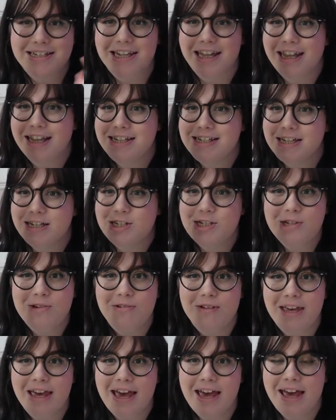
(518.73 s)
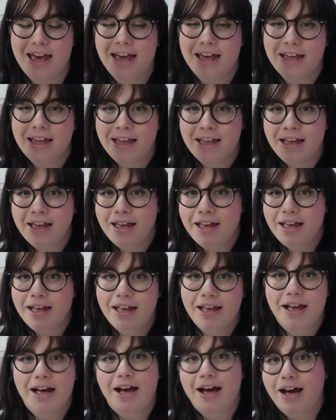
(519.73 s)
so there's a 2-year
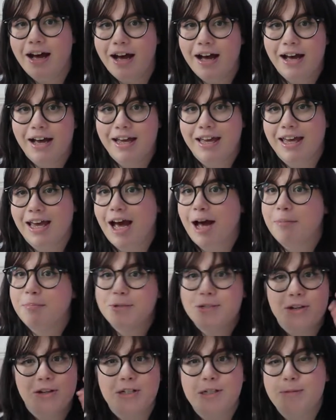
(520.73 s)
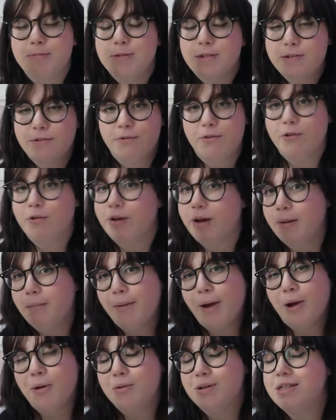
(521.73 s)
gap, so it jumps forward and
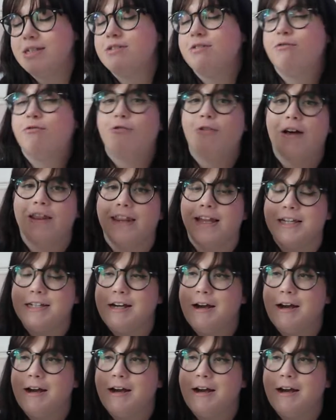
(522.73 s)
backwards throughout that